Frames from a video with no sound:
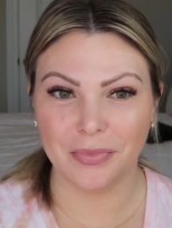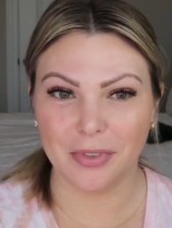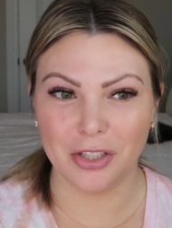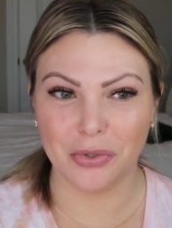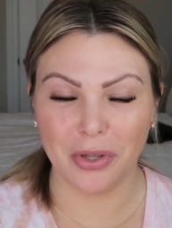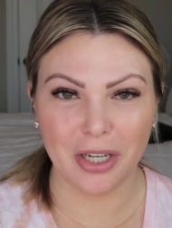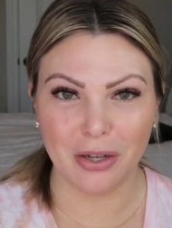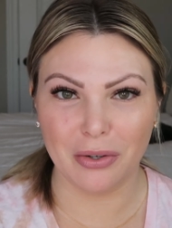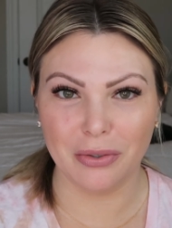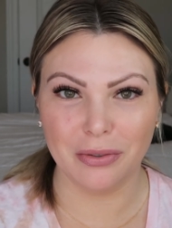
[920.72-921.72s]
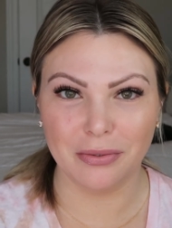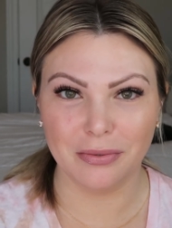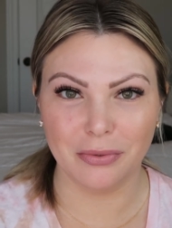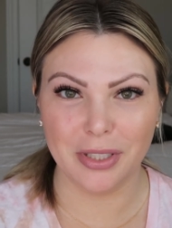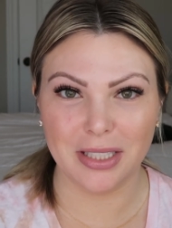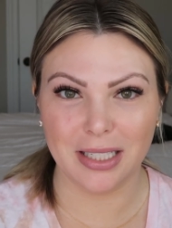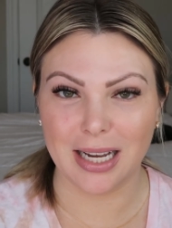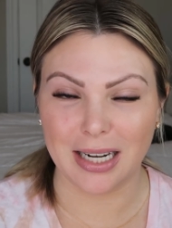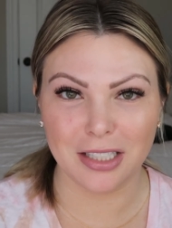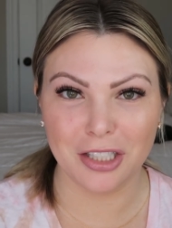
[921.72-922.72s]
There's really no reason
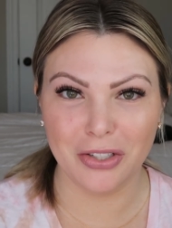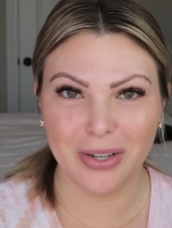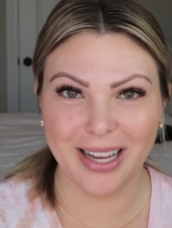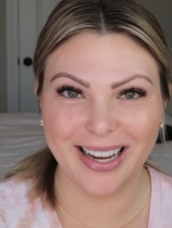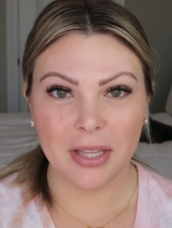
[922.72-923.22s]
not to do it.